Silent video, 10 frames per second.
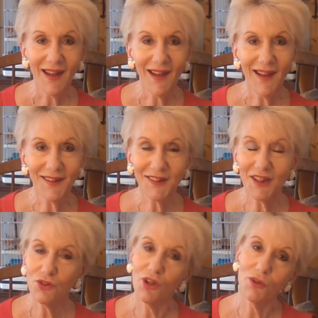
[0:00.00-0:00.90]
and I
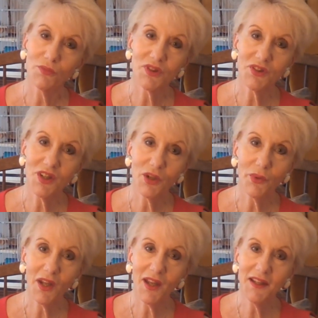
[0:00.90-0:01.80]
shall hope to see you
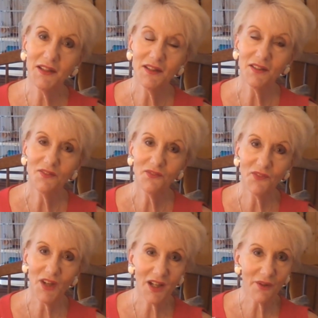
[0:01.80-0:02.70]
again
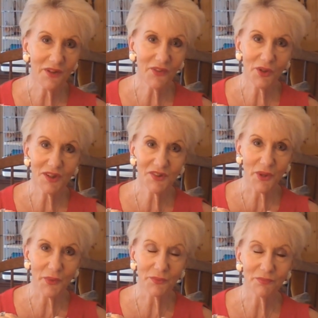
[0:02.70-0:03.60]
very, very
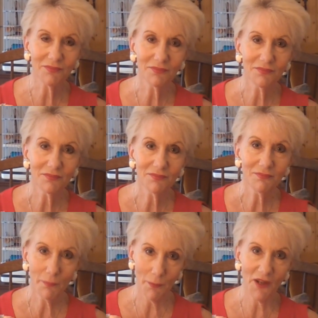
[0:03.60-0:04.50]
soon.
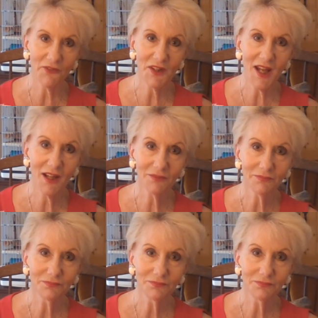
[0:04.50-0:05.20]
Bye for now.